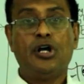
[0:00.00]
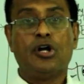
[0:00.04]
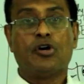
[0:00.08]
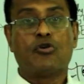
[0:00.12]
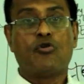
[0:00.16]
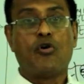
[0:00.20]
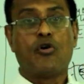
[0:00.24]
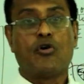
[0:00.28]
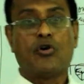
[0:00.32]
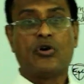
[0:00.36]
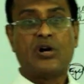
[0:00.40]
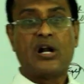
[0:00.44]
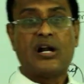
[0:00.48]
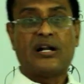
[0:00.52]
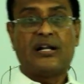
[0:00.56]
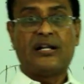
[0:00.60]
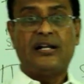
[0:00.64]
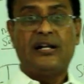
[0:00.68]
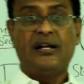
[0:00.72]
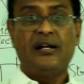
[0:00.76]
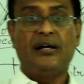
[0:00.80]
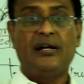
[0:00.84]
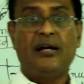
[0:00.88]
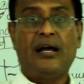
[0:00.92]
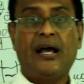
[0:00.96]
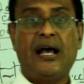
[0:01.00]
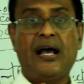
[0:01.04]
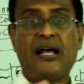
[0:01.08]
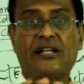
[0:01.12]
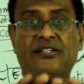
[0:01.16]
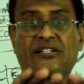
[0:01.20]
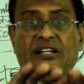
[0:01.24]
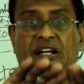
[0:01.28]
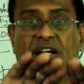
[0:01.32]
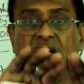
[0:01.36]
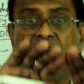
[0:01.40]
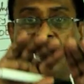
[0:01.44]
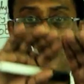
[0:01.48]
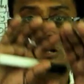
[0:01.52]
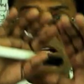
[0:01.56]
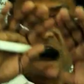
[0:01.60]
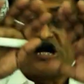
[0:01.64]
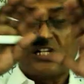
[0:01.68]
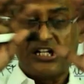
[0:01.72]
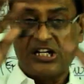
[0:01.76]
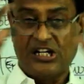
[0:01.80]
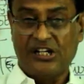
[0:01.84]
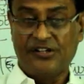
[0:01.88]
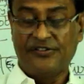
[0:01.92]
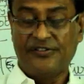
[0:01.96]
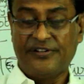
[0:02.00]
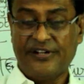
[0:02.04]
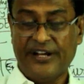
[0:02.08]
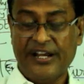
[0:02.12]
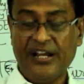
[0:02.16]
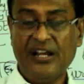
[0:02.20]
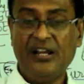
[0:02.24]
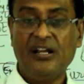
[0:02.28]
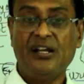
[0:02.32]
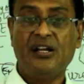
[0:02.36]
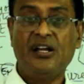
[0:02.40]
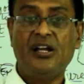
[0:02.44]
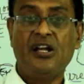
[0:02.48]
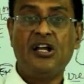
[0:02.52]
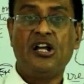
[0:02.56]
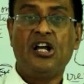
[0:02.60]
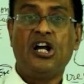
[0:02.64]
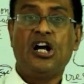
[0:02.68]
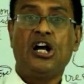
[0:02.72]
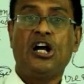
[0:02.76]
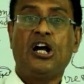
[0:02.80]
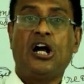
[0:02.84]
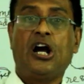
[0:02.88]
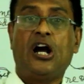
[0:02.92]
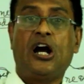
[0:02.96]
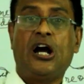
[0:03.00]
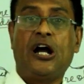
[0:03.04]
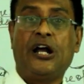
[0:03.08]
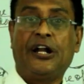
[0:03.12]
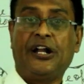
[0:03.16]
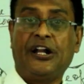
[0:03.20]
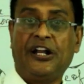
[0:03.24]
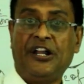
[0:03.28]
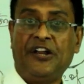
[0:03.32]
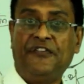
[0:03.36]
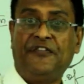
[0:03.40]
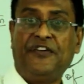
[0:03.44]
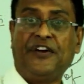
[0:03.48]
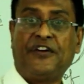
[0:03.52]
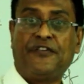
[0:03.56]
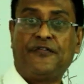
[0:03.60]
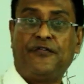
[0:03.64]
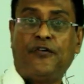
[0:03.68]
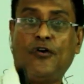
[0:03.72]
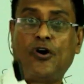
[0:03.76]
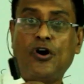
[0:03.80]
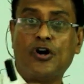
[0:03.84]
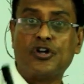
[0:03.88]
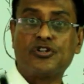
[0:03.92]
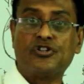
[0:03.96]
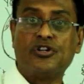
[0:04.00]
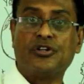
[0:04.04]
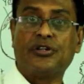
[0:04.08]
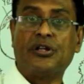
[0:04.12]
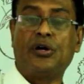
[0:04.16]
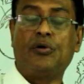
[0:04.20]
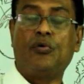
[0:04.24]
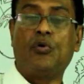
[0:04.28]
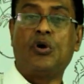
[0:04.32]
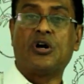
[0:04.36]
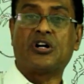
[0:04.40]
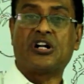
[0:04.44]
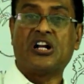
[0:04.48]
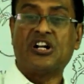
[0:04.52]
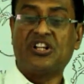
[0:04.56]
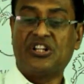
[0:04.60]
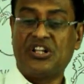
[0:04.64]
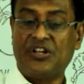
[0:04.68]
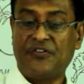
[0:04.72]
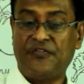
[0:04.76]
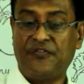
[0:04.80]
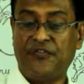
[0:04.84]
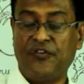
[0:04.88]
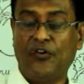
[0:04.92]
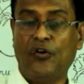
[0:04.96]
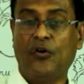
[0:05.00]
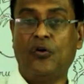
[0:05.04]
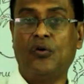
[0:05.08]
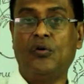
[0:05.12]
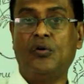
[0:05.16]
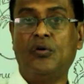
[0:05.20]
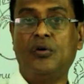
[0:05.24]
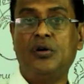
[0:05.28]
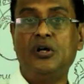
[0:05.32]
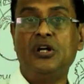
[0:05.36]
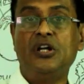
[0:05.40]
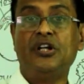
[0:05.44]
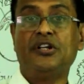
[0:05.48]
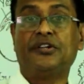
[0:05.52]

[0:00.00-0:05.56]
Coconut has a covering, and if it falls on the water, they float.